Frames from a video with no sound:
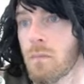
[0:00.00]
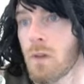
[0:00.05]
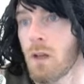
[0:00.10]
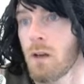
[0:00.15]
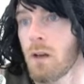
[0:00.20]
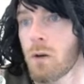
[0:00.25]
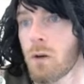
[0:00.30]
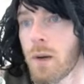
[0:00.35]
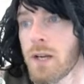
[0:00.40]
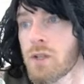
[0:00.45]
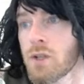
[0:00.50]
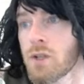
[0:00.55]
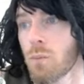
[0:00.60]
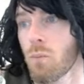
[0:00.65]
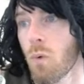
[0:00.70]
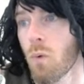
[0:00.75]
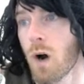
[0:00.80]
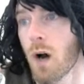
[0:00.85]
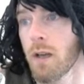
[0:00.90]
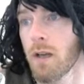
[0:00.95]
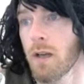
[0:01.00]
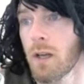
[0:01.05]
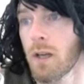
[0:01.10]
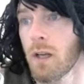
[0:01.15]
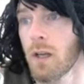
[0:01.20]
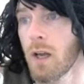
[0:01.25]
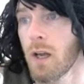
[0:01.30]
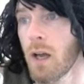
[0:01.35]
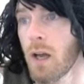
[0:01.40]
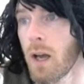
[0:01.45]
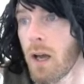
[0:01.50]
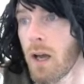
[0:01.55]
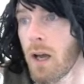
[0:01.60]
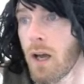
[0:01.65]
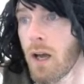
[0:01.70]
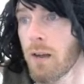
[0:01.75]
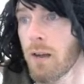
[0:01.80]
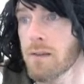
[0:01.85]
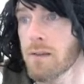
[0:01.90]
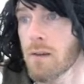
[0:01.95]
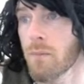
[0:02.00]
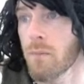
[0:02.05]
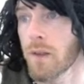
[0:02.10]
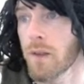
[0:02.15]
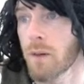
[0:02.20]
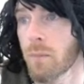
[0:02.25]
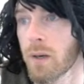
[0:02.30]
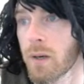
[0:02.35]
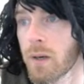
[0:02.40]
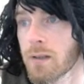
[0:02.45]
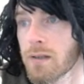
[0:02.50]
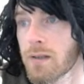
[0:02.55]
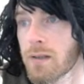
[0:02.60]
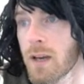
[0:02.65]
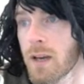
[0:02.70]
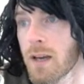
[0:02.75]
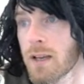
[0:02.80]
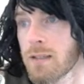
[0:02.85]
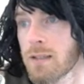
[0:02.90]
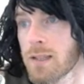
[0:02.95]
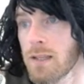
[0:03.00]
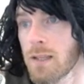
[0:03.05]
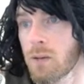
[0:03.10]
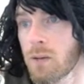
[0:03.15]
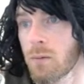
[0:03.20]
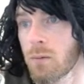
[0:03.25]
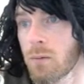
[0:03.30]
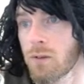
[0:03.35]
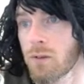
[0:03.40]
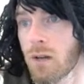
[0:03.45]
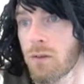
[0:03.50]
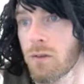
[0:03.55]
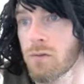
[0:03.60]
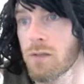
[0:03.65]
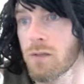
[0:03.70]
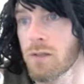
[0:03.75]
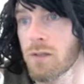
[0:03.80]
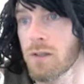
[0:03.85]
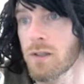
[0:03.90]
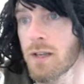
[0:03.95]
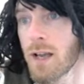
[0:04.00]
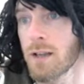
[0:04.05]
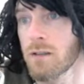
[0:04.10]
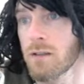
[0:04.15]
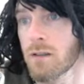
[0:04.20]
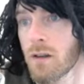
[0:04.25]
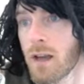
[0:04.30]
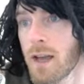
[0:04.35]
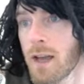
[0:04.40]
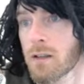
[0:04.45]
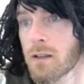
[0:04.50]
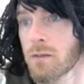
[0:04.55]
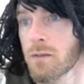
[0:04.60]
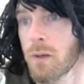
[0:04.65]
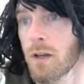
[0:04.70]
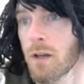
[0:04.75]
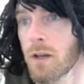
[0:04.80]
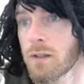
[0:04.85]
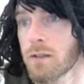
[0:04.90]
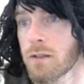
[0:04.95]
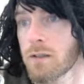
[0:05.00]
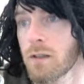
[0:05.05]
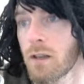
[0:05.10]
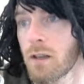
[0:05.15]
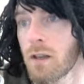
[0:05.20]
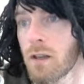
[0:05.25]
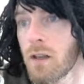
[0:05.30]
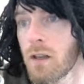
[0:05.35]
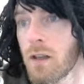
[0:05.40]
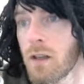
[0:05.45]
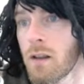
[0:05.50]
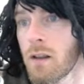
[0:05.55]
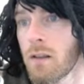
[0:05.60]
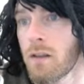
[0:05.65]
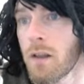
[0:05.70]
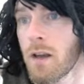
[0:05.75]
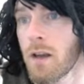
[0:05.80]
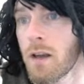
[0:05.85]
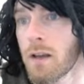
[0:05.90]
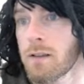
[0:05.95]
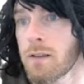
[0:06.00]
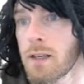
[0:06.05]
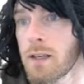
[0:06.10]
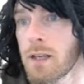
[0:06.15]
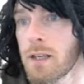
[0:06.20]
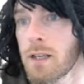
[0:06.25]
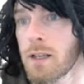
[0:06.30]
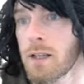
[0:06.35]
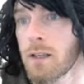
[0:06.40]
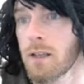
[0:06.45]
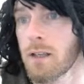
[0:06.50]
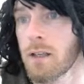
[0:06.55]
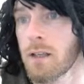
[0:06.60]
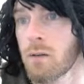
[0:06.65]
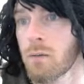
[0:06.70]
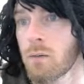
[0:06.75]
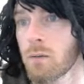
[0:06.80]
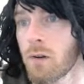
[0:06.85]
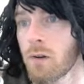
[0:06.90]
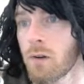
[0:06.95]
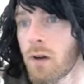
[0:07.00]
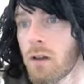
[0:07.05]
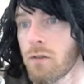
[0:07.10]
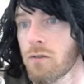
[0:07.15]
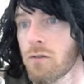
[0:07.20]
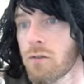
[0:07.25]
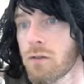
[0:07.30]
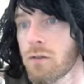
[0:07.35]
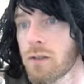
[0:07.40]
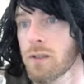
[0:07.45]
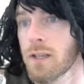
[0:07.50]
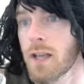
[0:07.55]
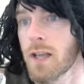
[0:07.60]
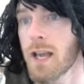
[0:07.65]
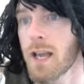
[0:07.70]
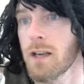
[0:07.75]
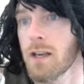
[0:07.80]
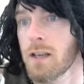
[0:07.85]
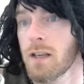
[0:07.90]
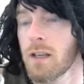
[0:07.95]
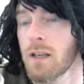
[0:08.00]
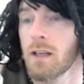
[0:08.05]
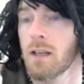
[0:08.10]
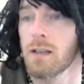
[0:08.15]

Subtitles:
equation 1, something plus 30 equals 110. So x plus 30 equals 110.